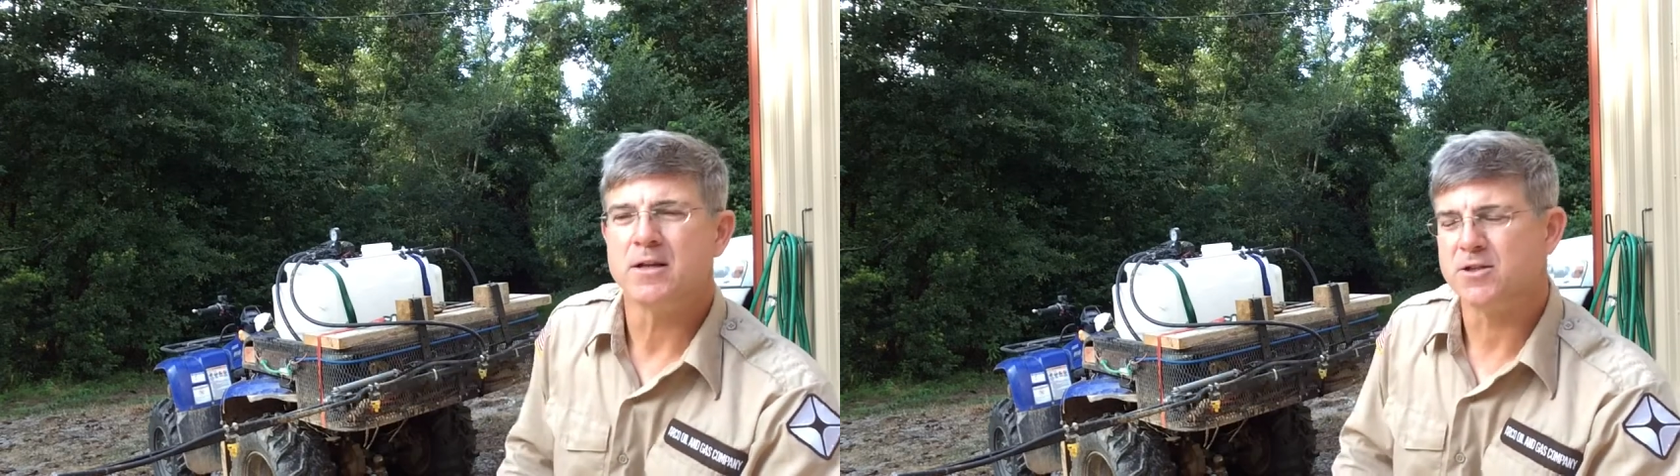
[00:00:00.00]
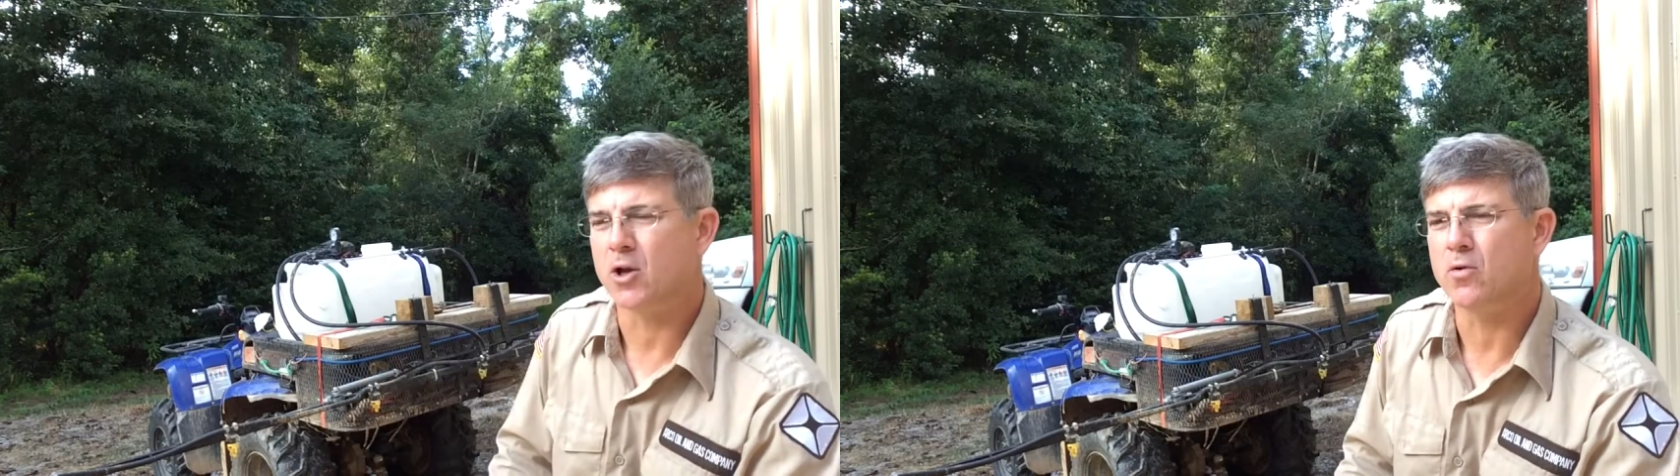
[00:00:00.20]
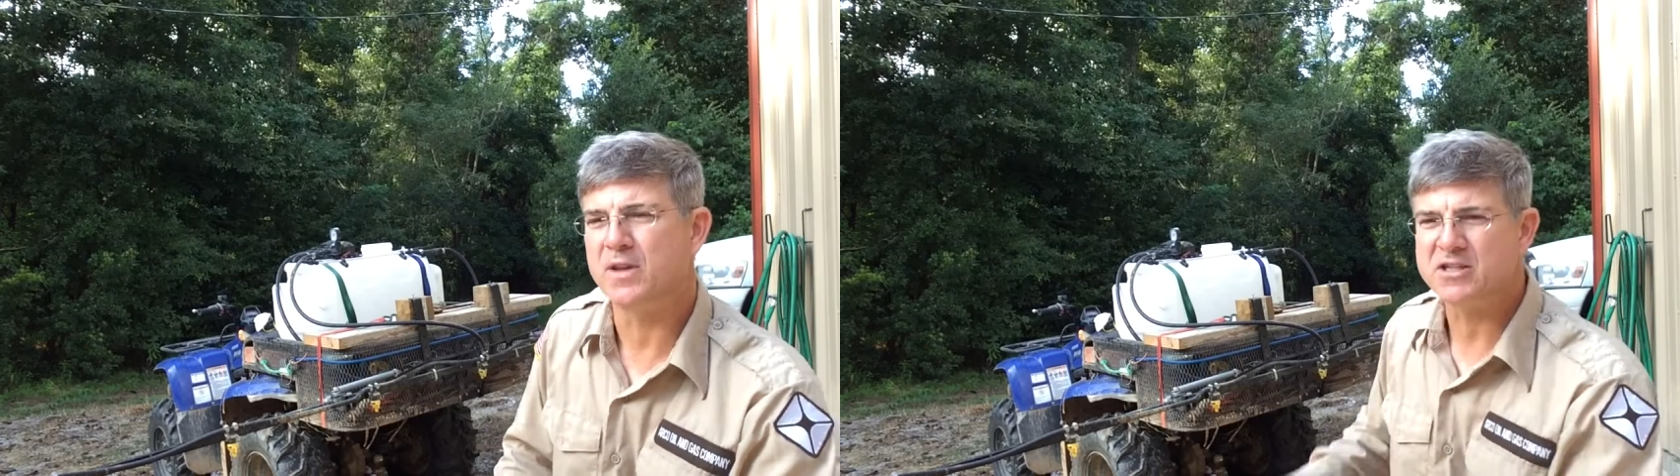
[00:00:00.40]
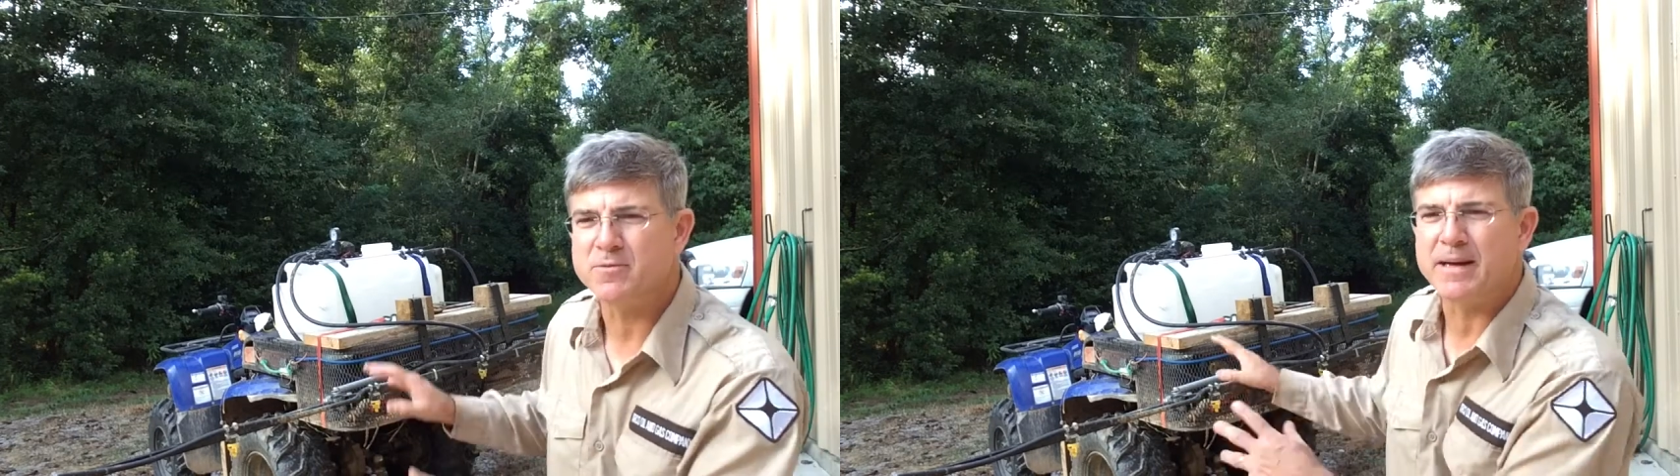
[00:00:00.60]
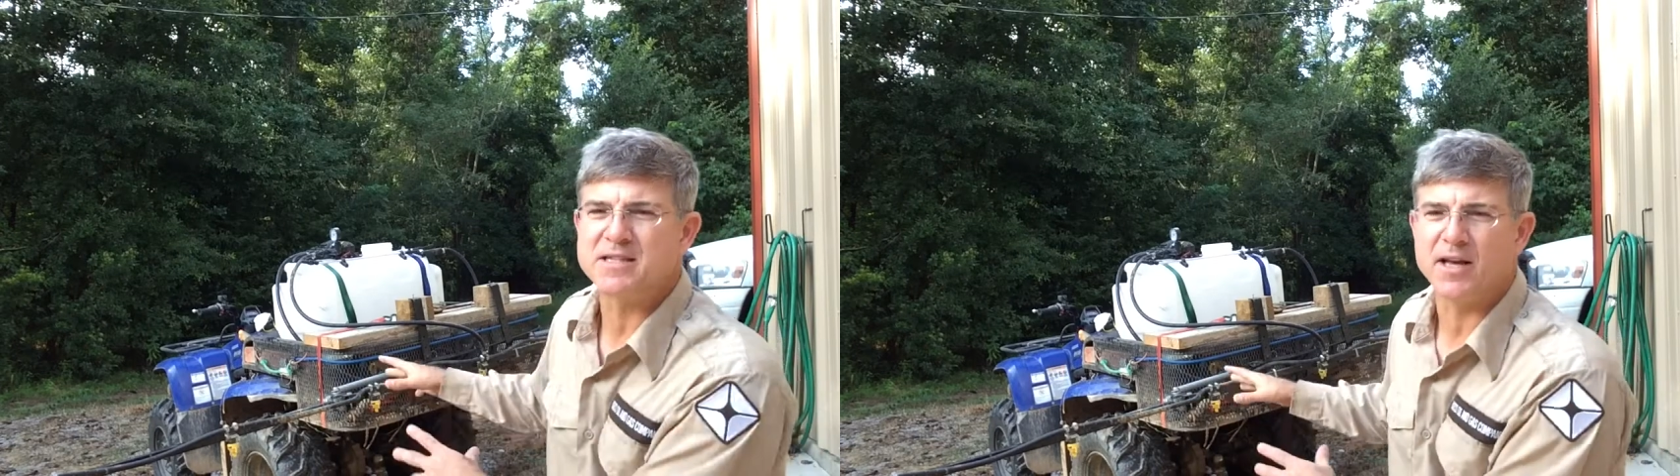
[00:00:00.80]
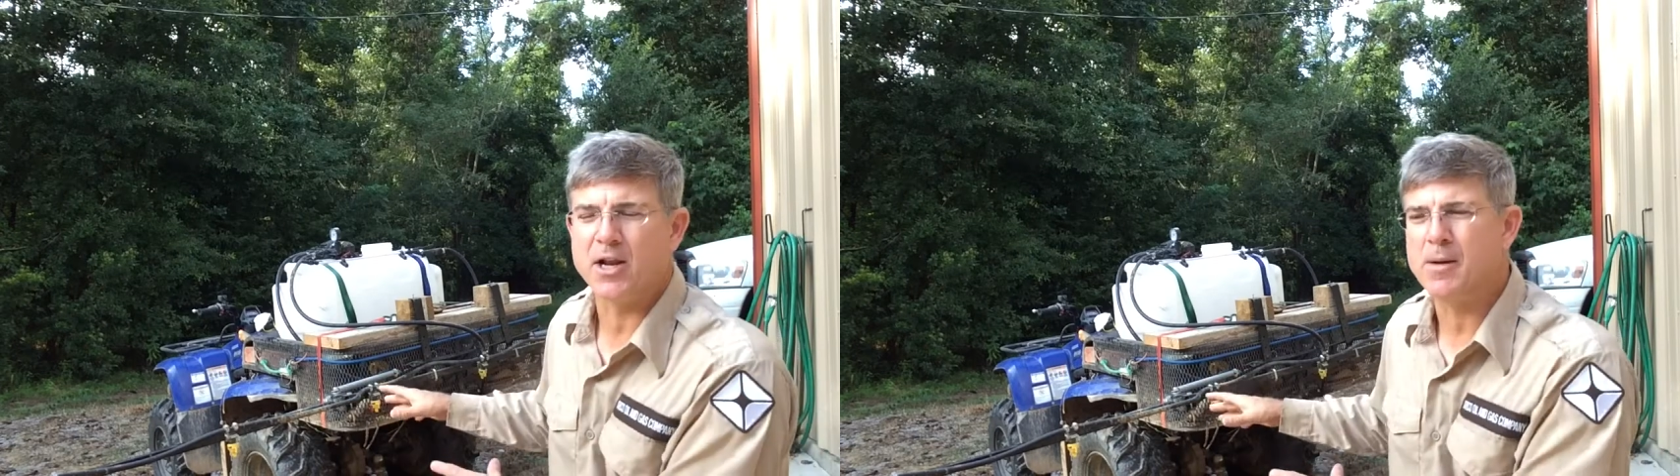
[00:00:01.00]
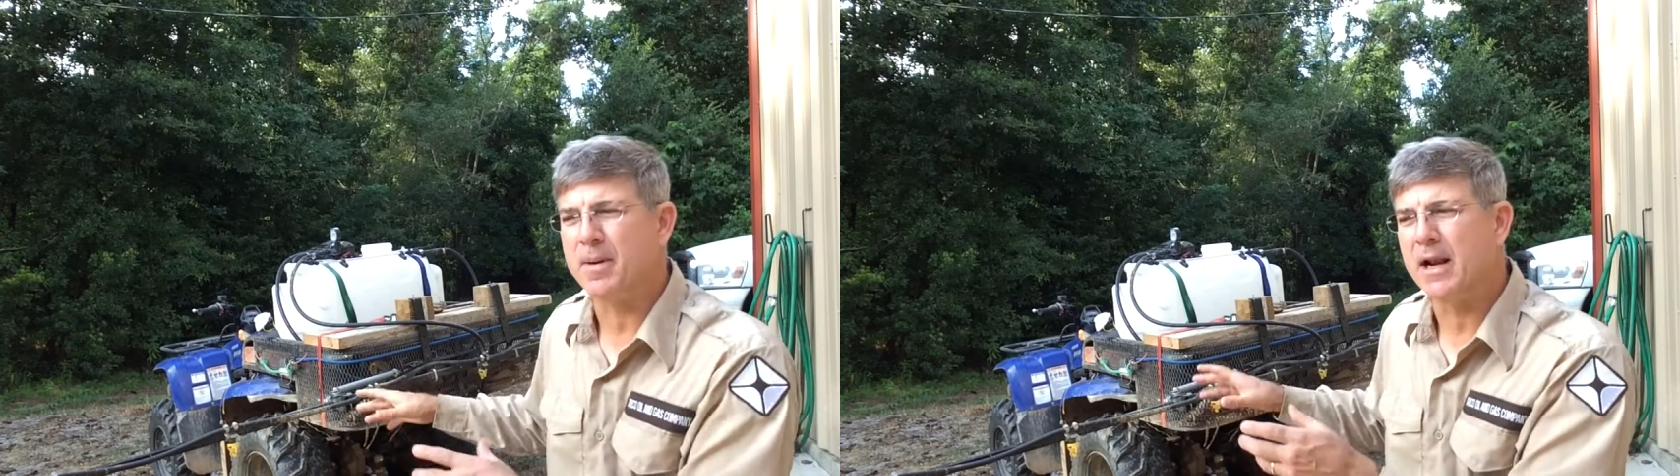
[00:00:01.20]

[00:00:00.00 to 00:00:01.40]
So this is my setup,